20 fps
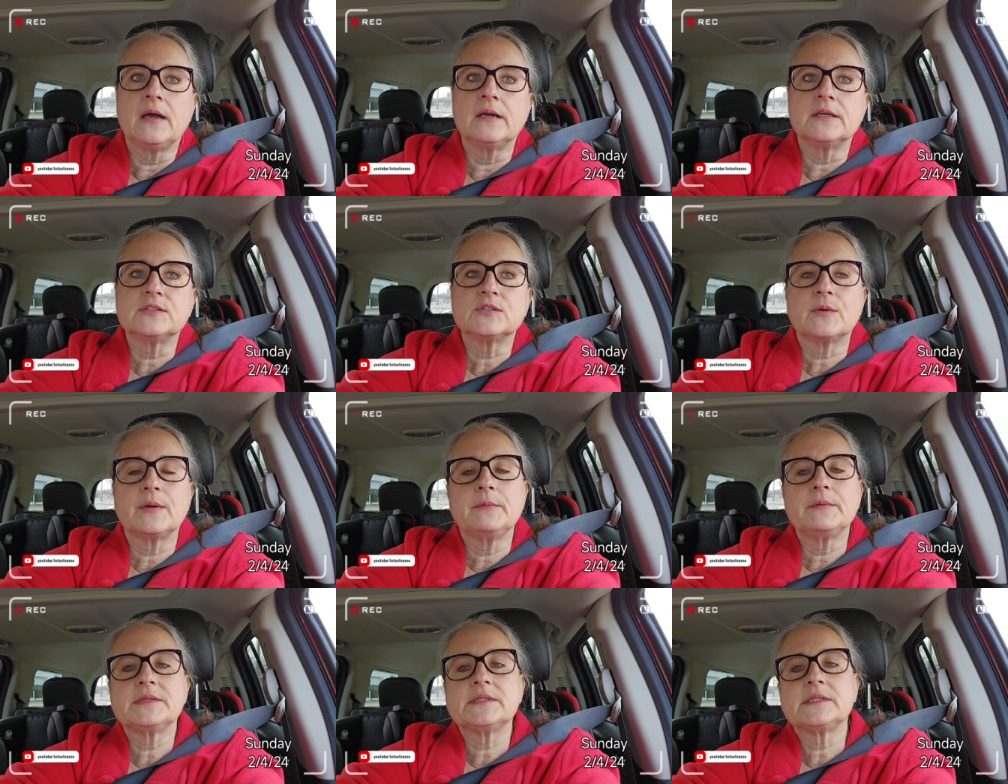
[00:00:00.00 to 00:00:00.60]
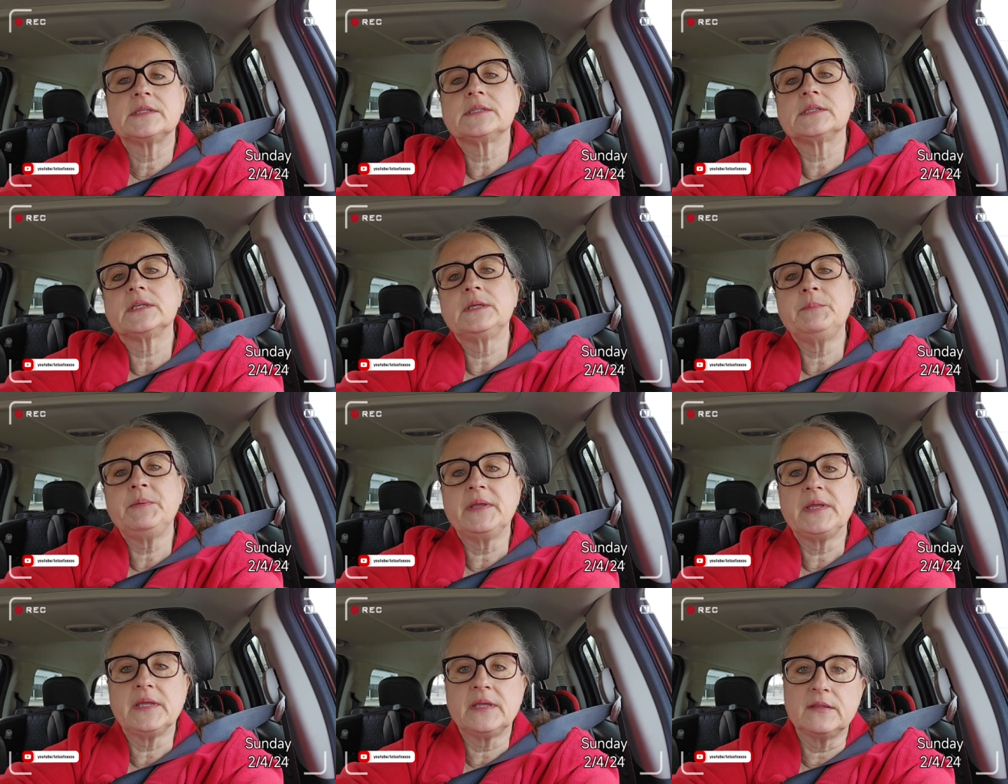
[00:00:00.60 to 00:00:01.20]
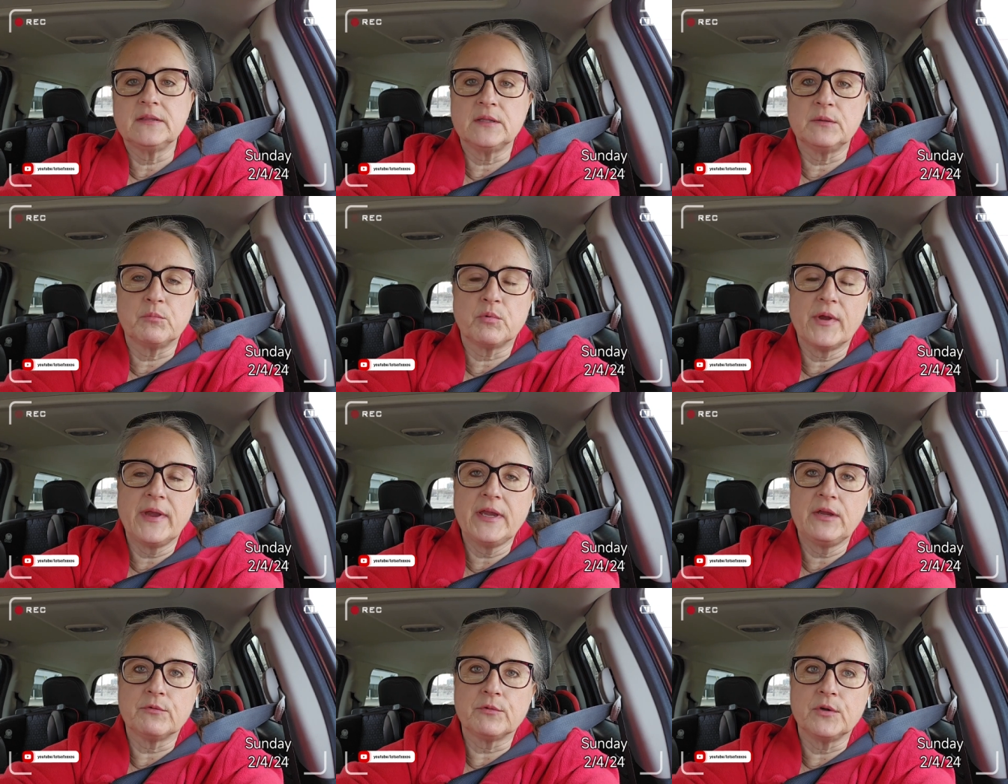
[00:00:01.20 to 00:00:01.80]
uh, so I was sleeping in the
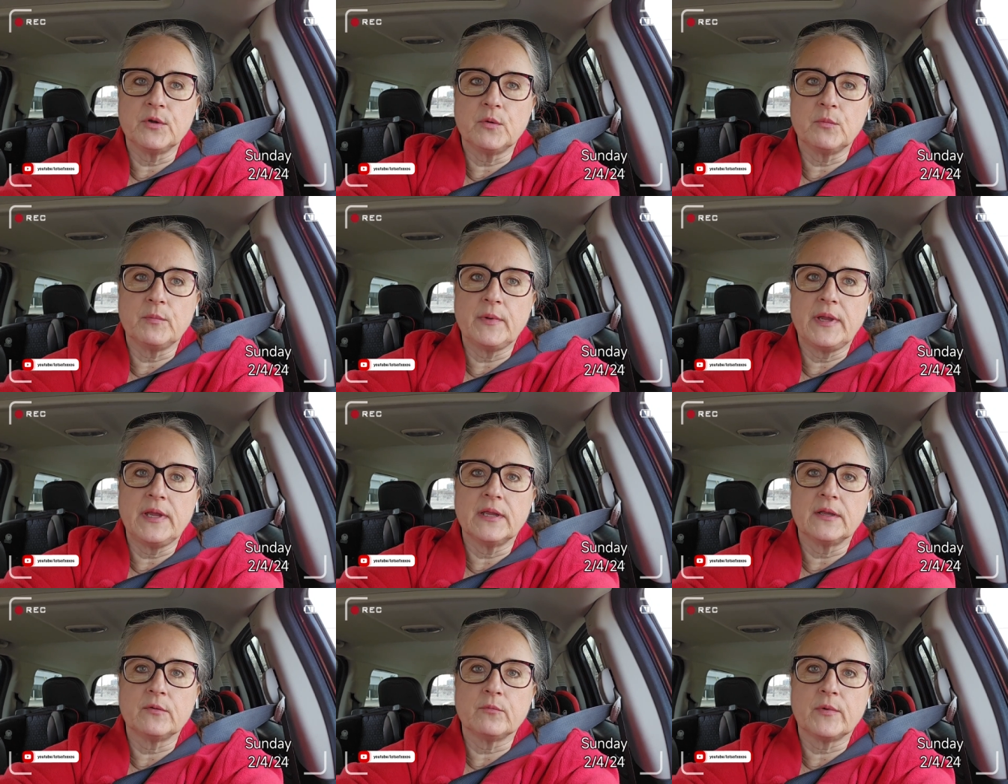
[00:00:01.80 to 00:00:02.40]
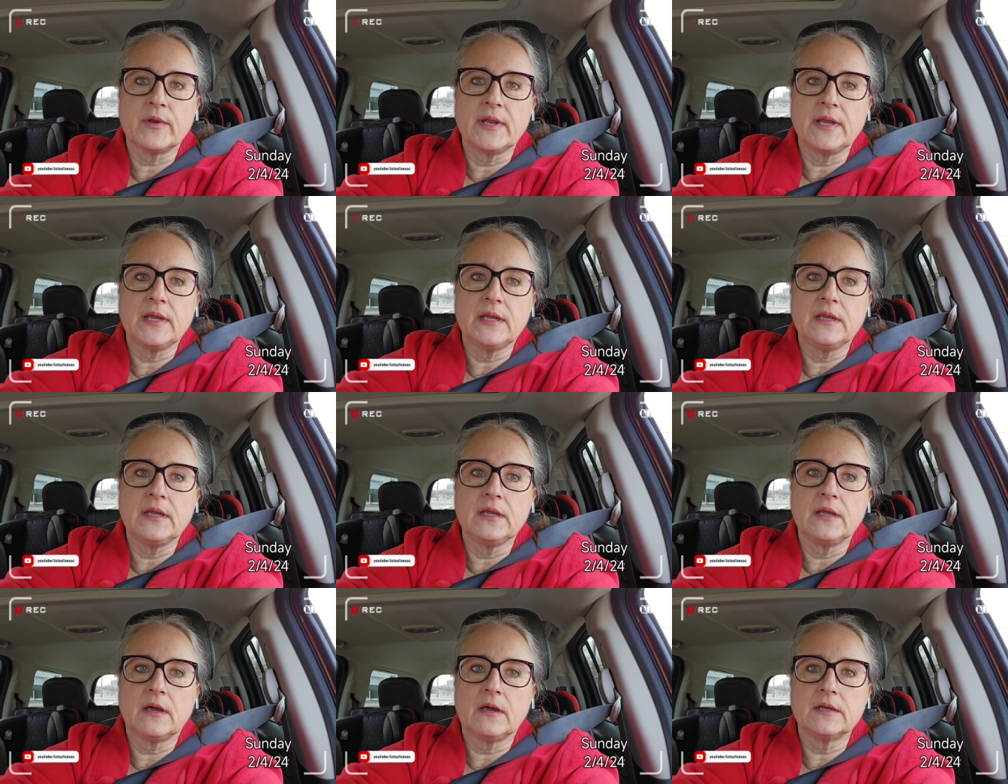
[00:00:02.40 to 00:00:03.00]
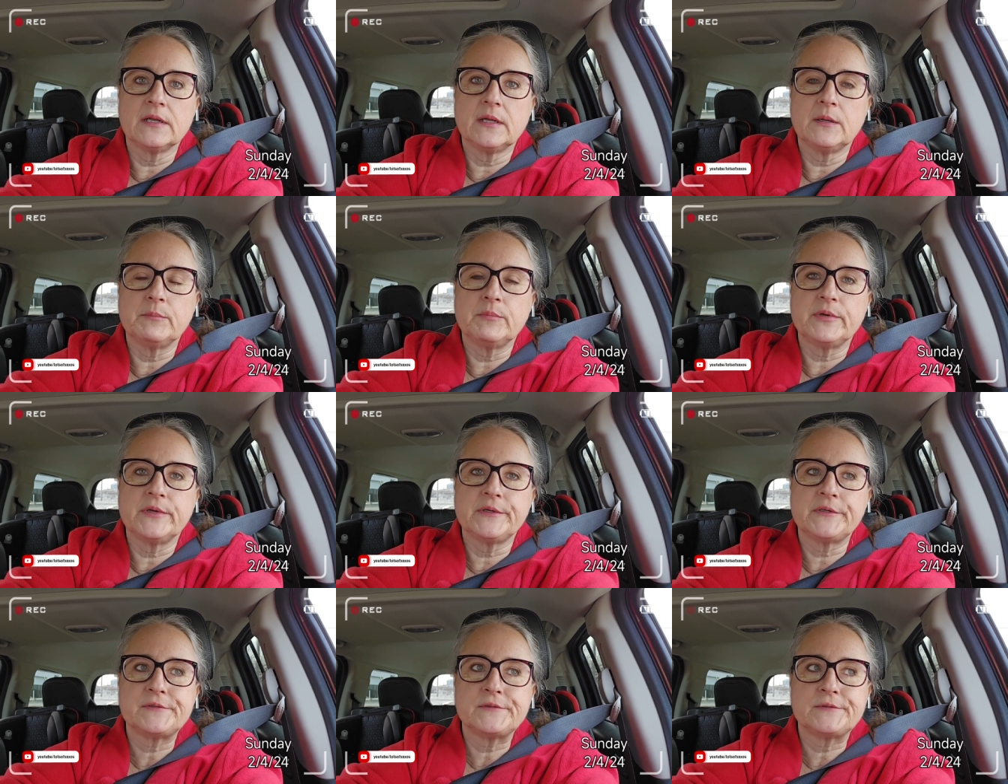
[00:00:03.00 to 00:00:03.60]
break room, and when I got up
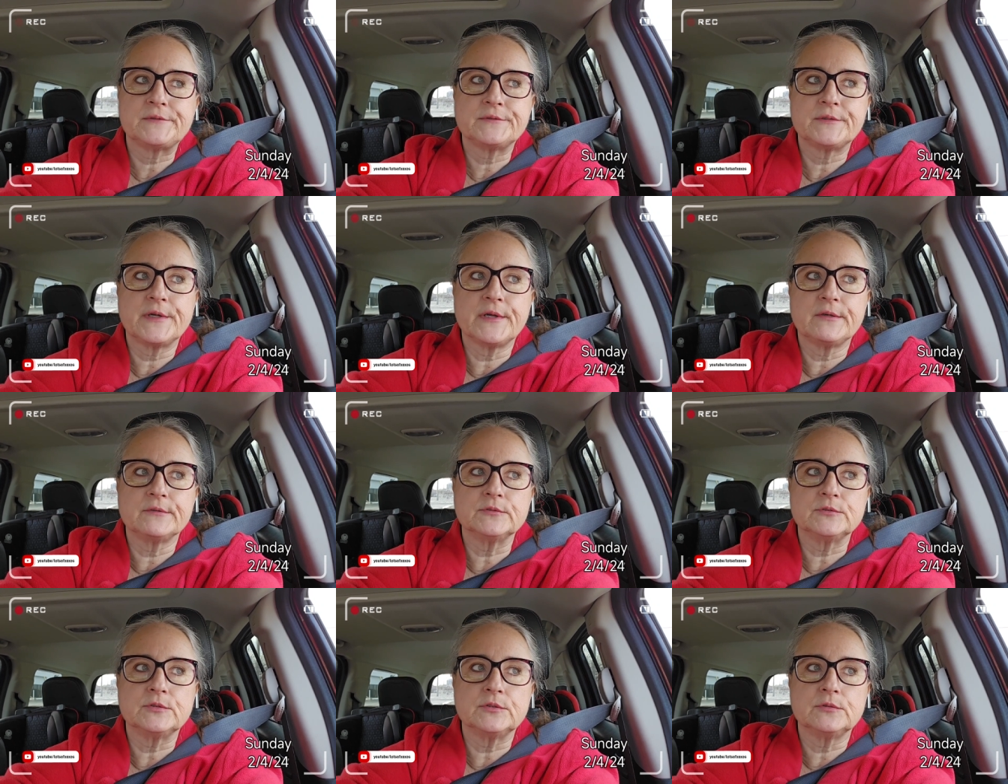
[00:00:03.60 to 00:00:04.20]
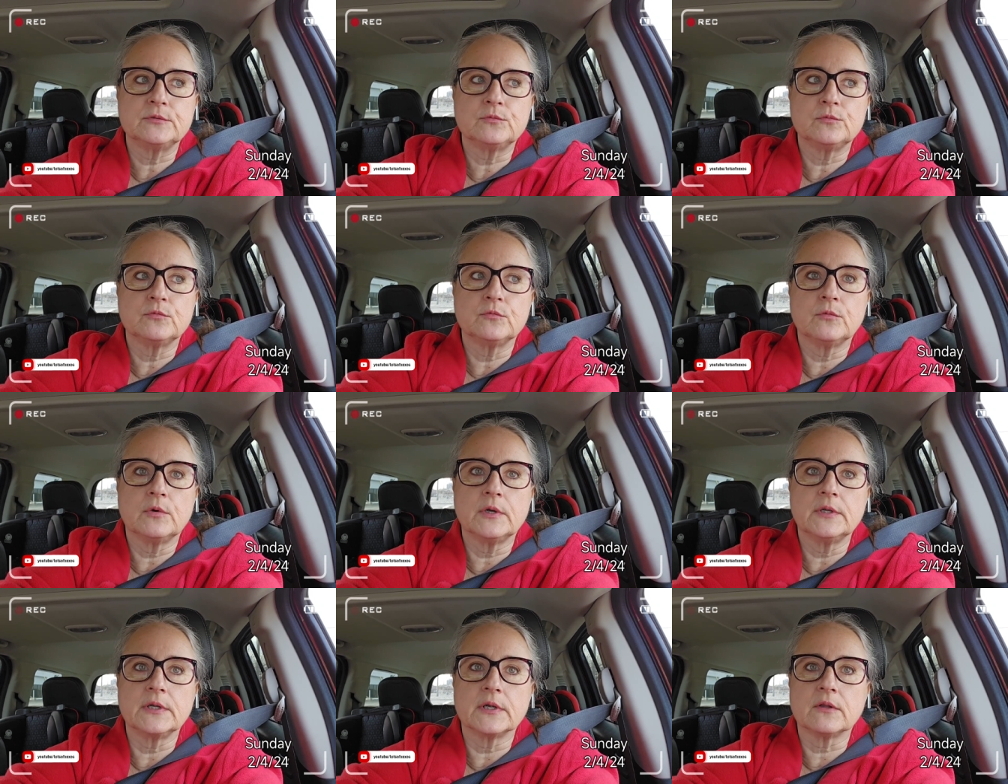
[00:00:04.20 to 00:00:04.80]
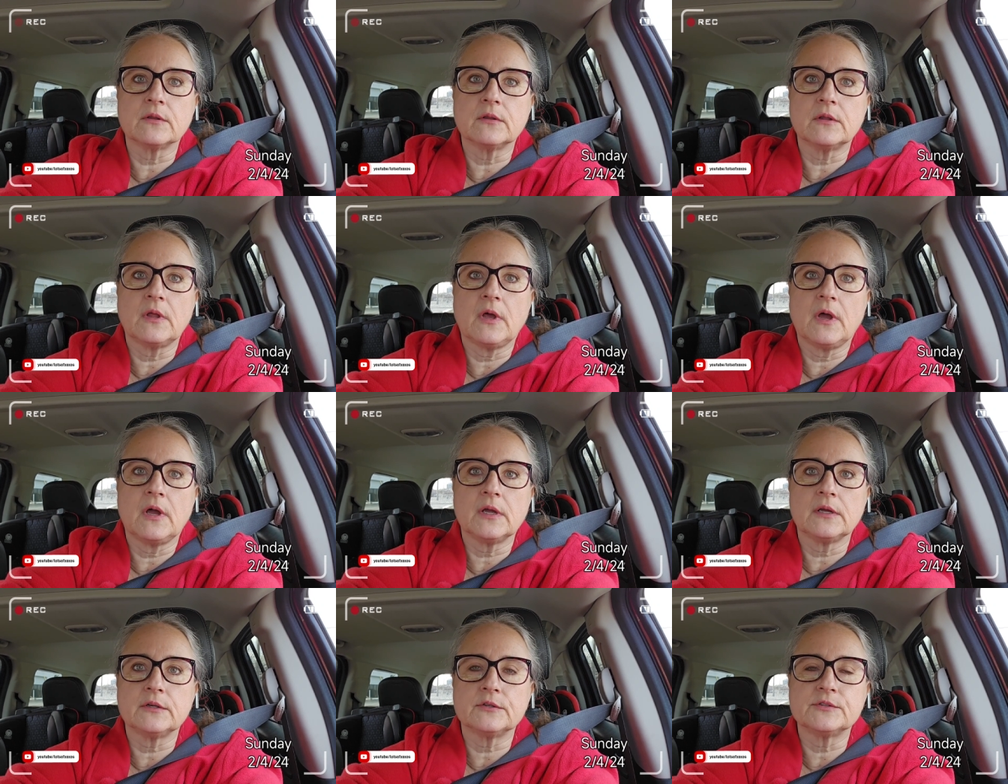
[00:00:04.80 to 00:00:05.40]
around one
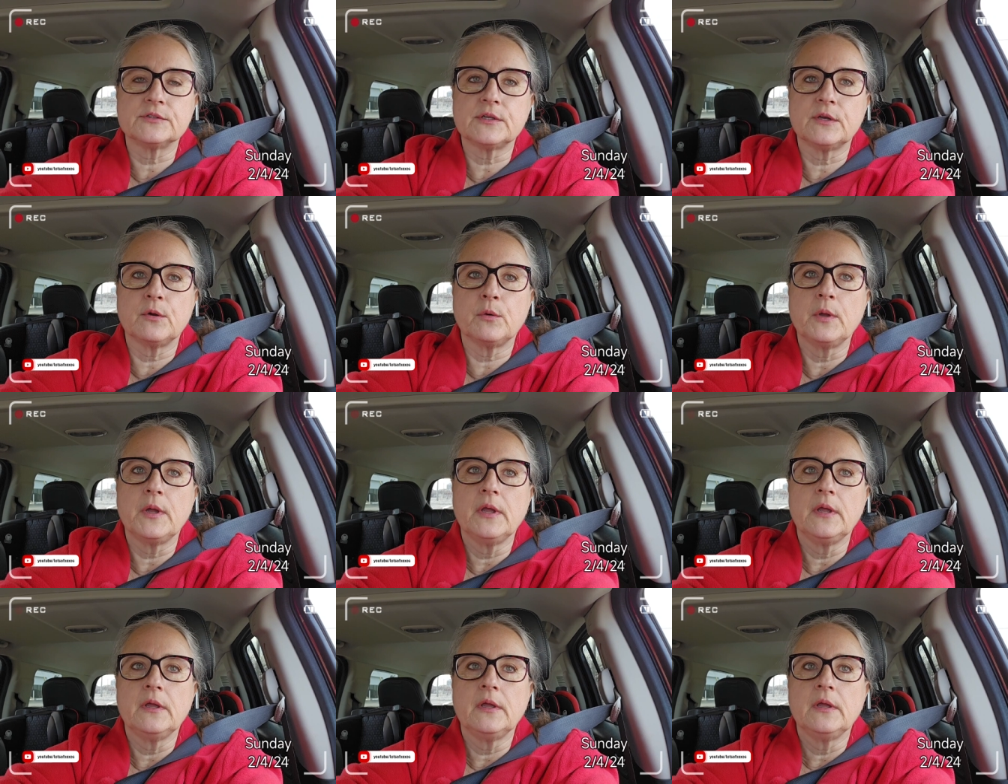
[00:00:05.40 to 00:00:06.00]
o'clock or so,